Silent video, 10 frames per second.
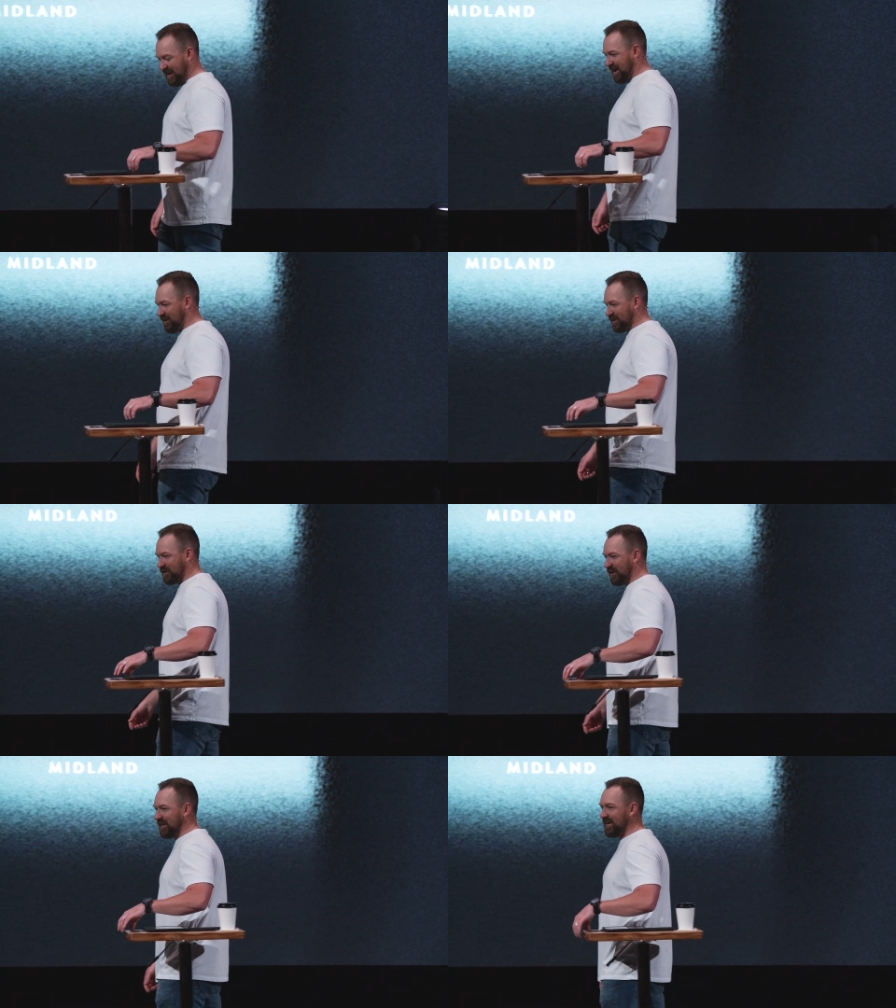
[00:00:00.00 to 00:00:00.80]
I was
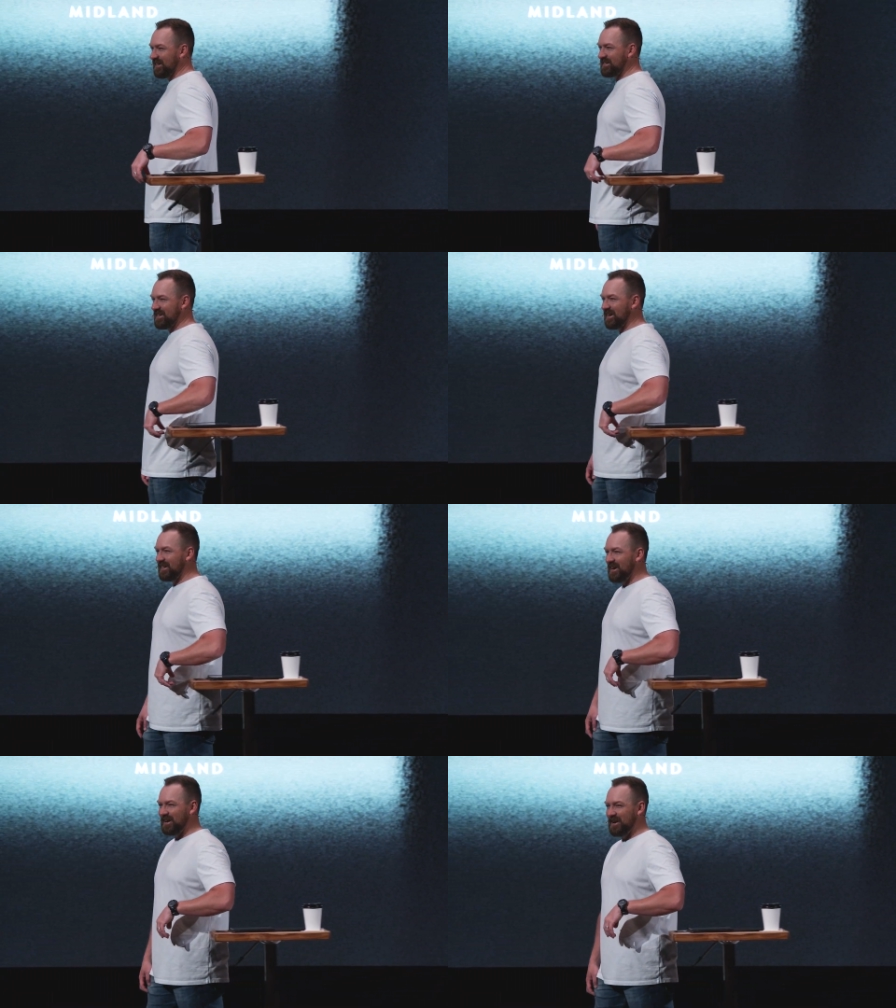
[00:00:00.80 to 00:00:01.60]
streaking down the
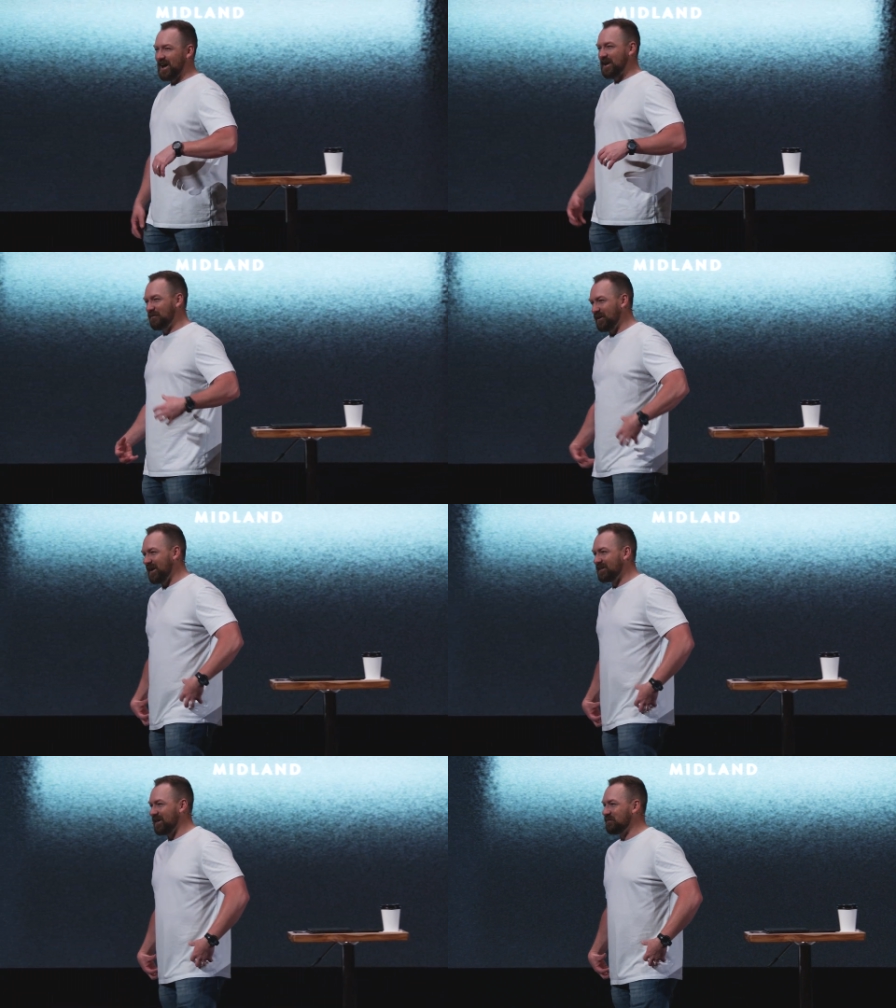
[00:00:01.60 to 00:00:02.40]
sideline and I had
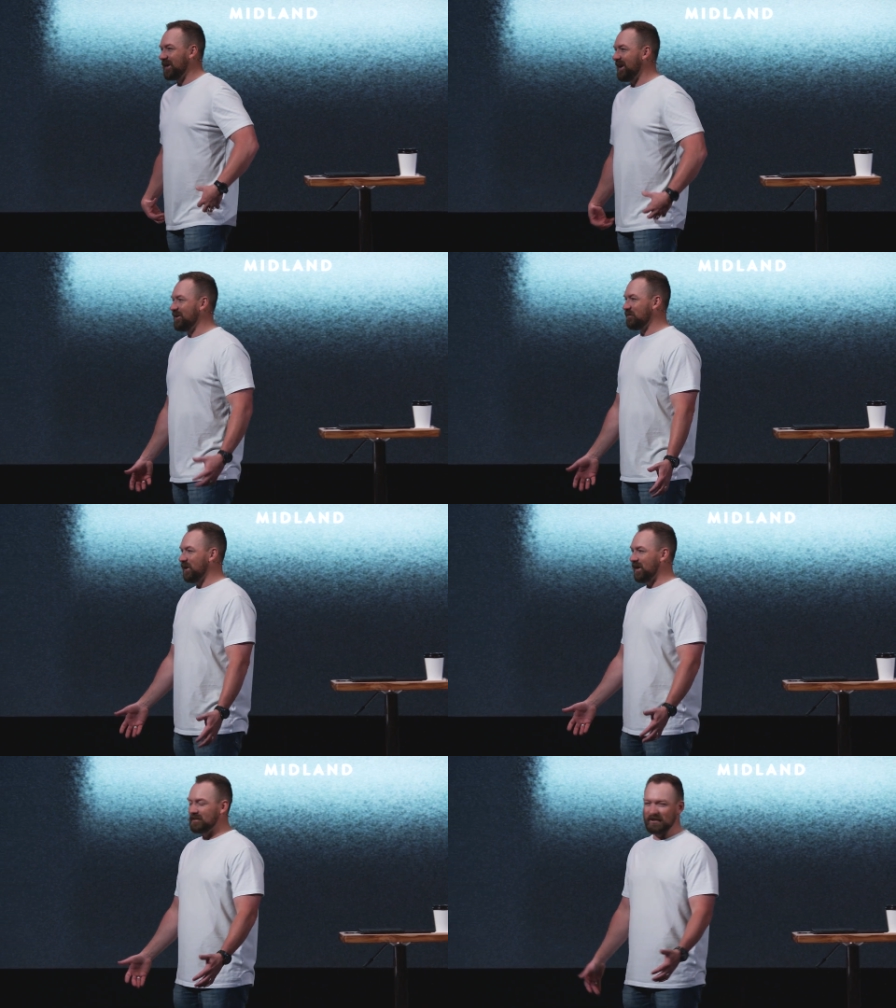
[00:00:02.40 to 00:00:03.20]
flags on, but I had no
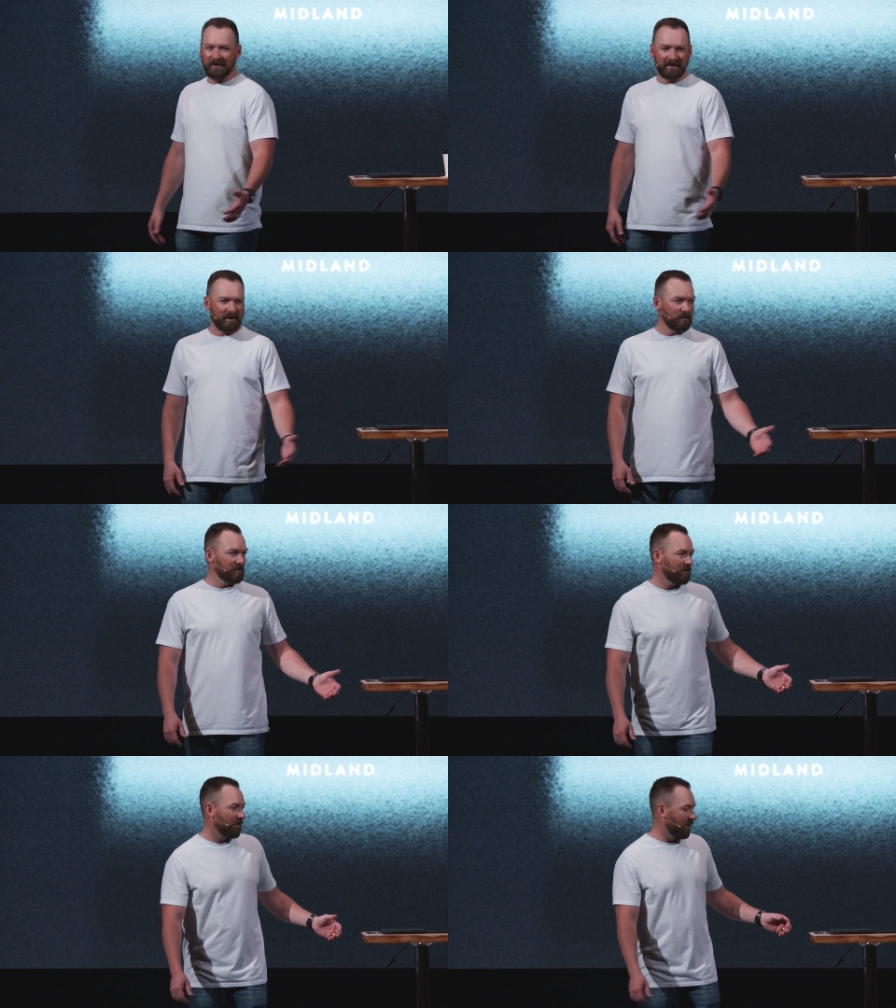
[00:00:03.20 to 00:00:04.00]
pants on, and that
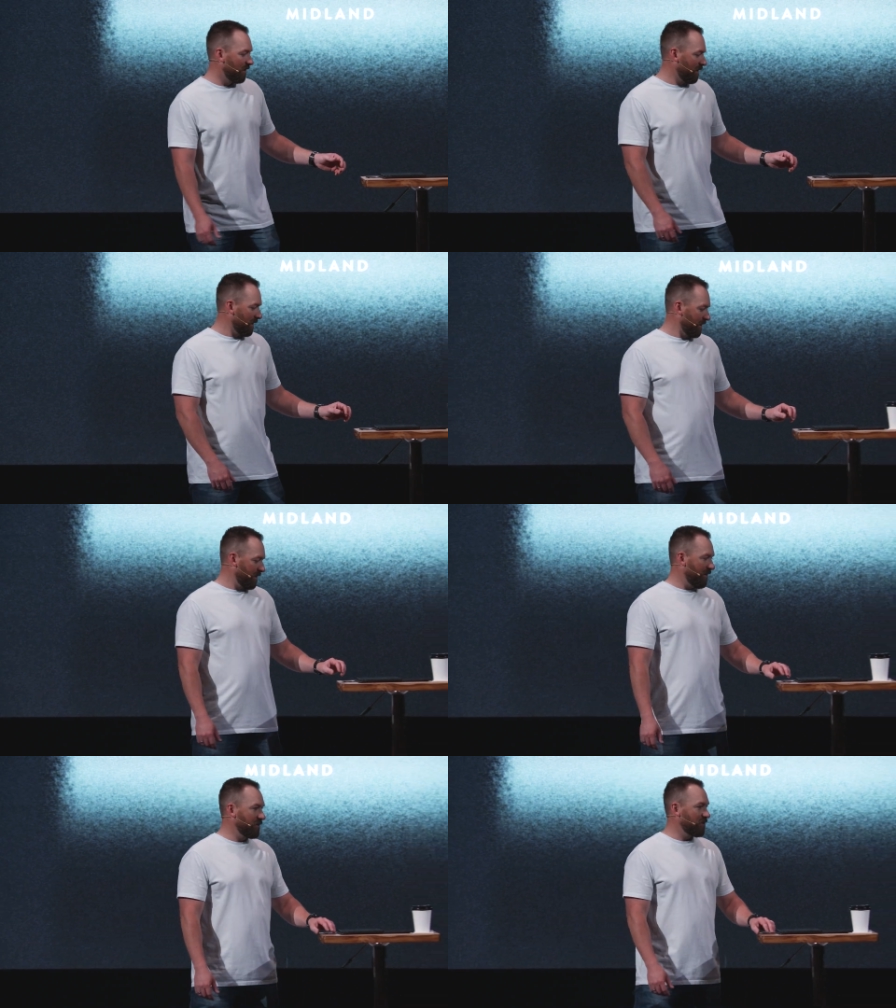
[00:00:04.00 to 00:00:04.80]
was, uh,
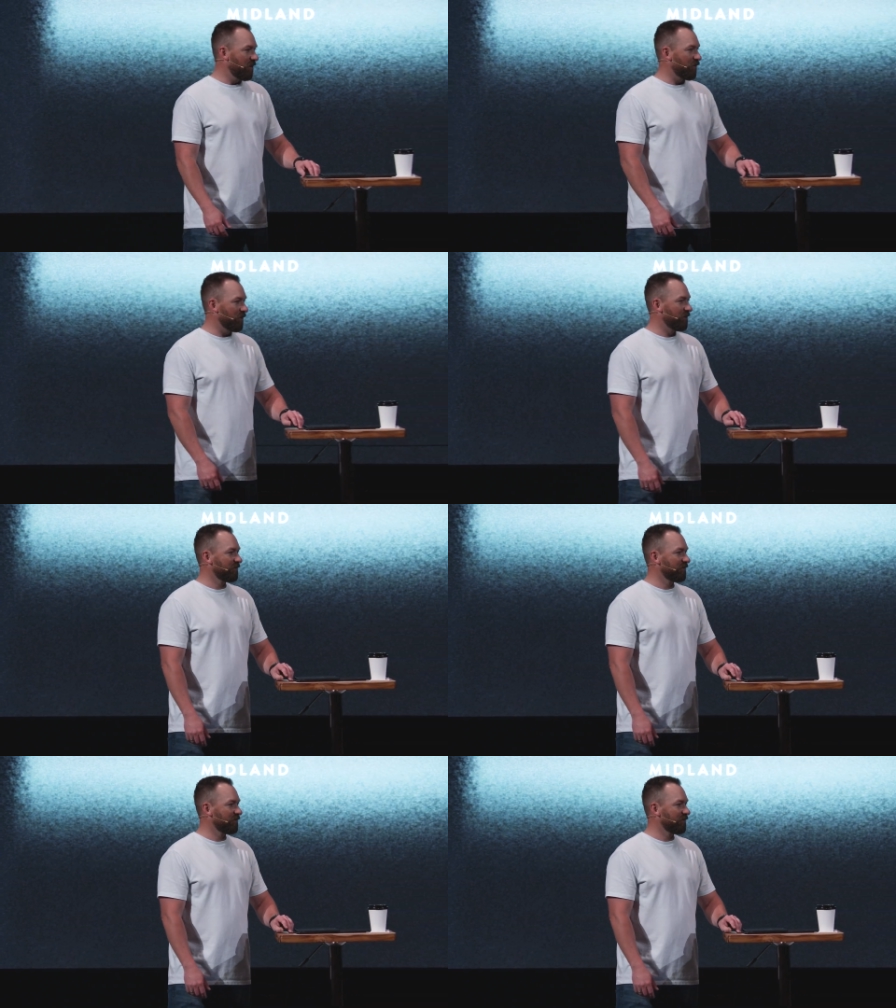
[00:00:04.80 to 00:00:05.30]
that was awkward.